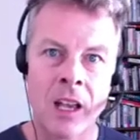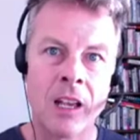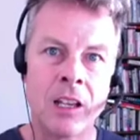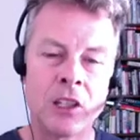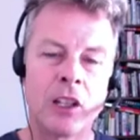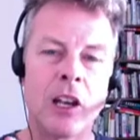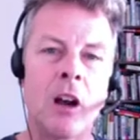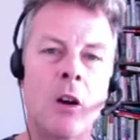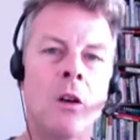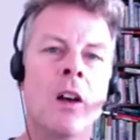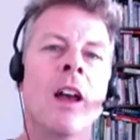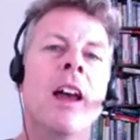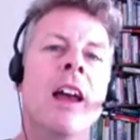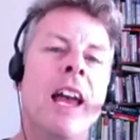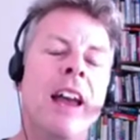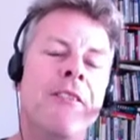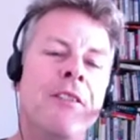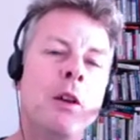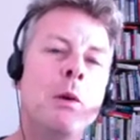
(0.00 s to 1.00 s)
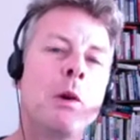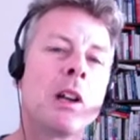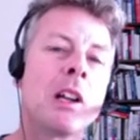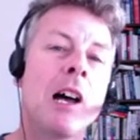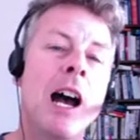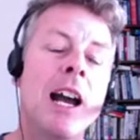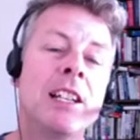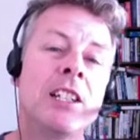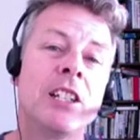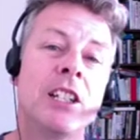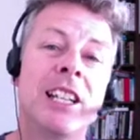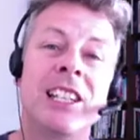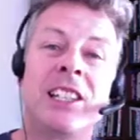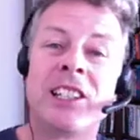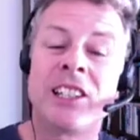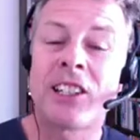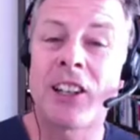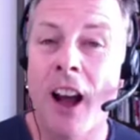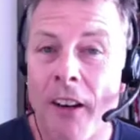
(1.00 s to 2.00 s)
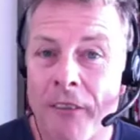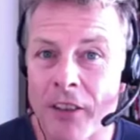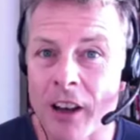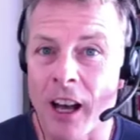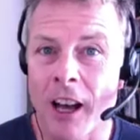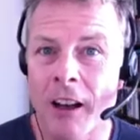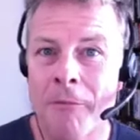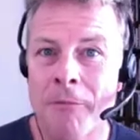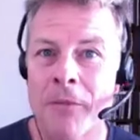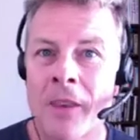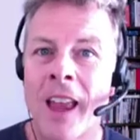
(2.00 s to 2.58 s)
So if you would like to discover